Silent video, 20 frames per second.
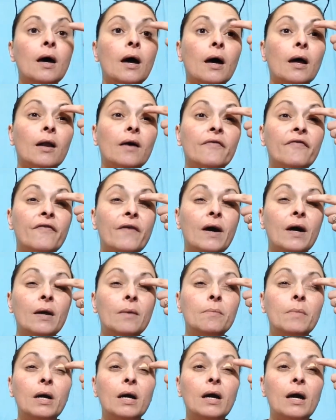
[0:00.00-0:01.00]
And I
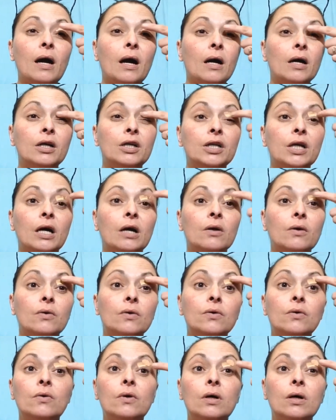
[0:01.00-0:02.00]
find my
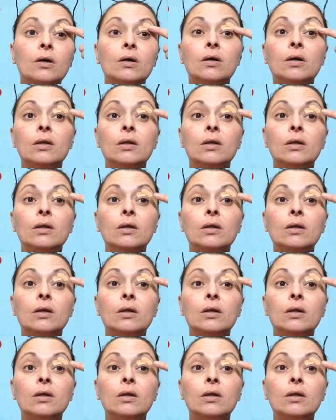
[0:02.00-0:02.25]
eyeshadow